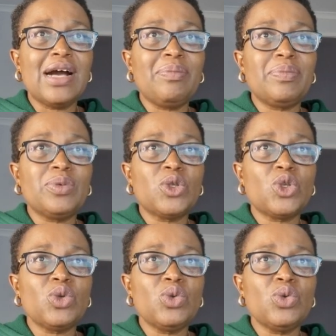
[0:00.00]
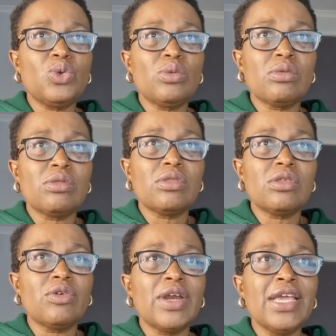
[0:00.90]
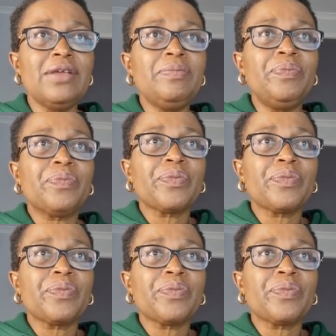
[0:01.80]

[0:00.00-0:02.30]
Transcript: up to 3